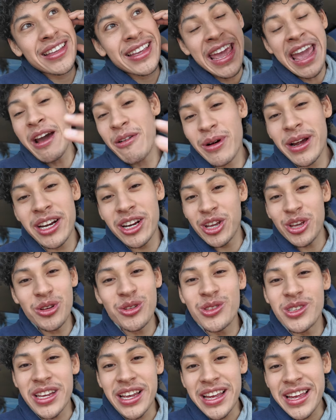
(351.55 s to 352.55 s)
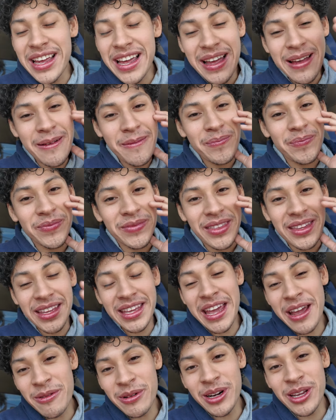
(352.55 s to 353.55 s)
can't wait to use it
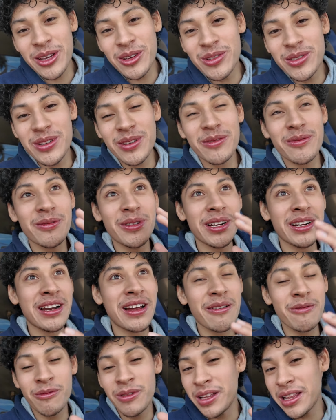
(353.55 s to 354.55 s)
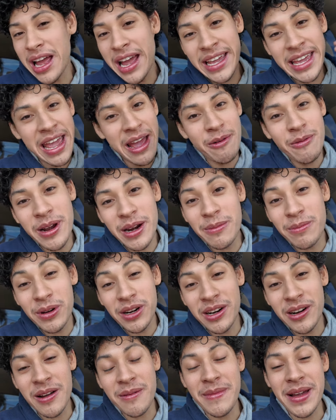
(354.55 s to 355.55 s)
I can't wait to
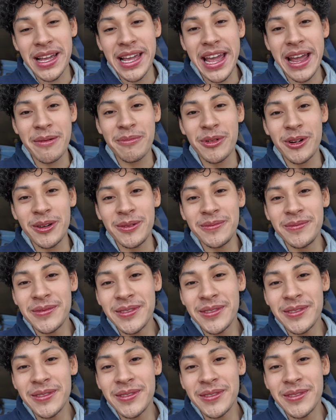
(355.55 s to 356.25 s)
put it on my camera.